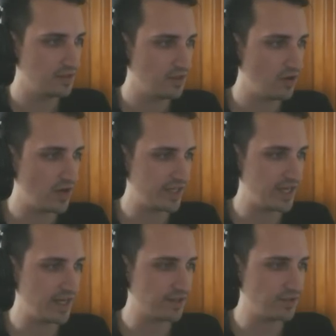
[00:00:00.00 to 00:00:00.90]
Well, I
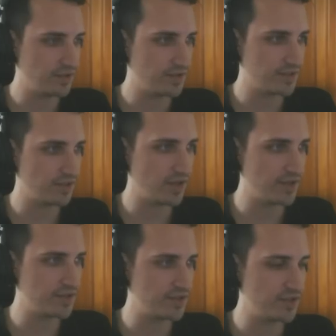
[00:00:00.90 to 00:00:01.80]
can't actually do this. Okay,
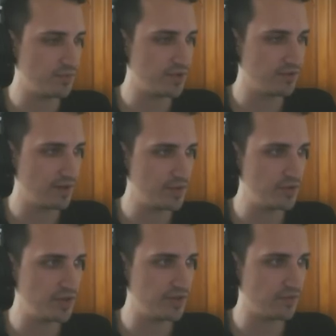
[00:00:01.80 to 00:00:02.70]
this is stupid. I'm going to do
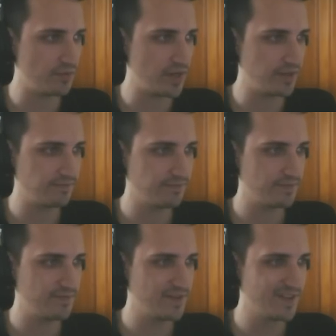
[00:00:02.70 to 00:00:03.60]
it a different way.
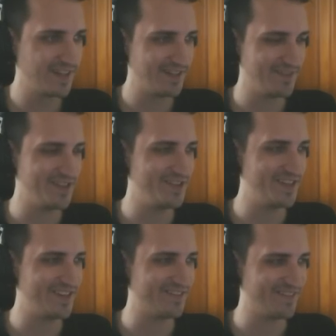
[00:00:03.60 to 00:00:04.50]
I'm going to do it
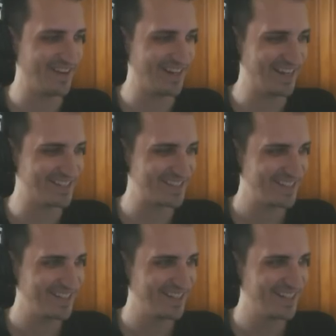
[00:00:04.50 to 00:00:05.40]
a different way, guys.
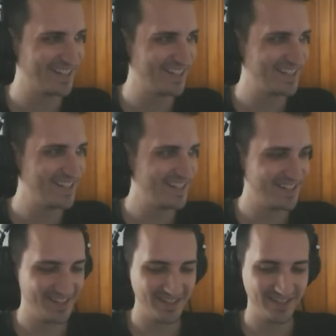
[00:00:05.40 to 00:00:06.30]

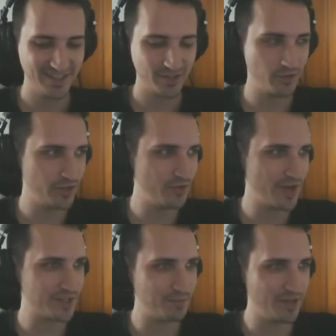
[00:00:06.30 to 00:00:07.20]
Screw you,
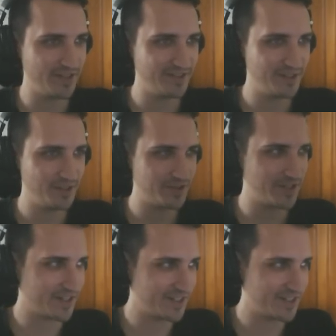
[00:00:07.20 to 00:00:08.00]
XSplit. You suck.